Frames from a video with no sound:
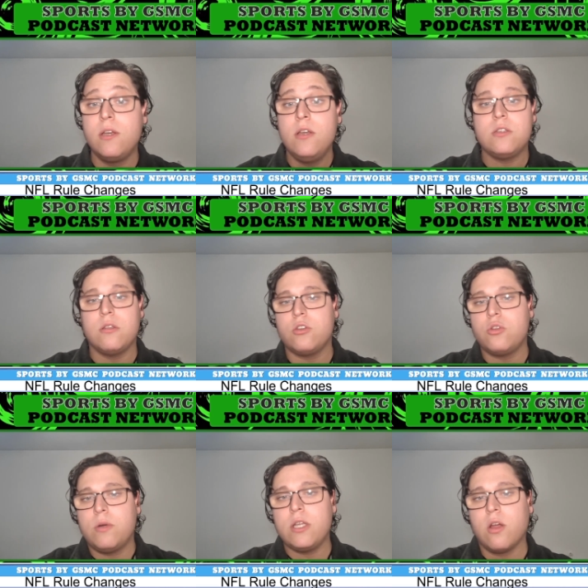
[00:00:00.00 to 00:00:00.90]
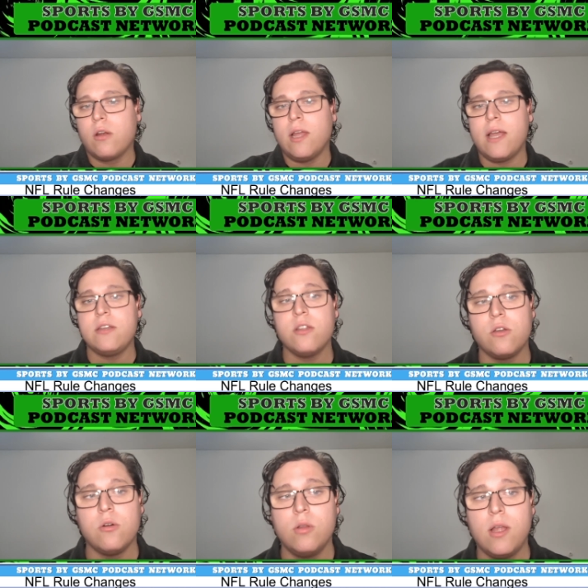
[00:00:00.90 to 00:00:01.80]
So the twenty-yard line to the
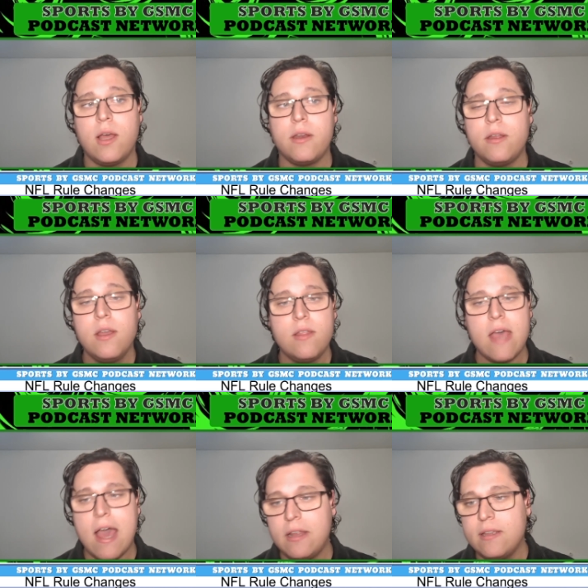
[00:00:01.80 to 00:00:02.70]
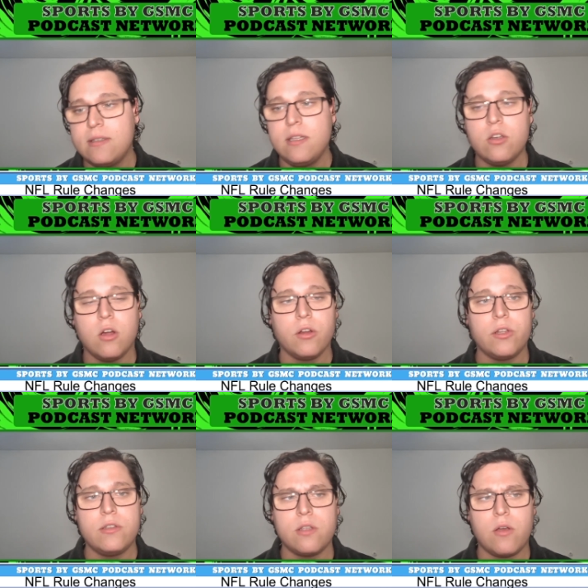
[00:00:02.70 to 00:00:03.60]
goal line, that is the
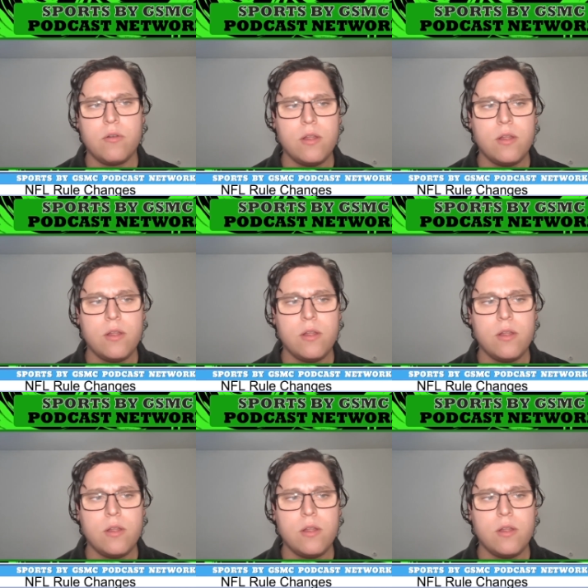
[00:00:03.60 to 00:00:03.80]
target zone.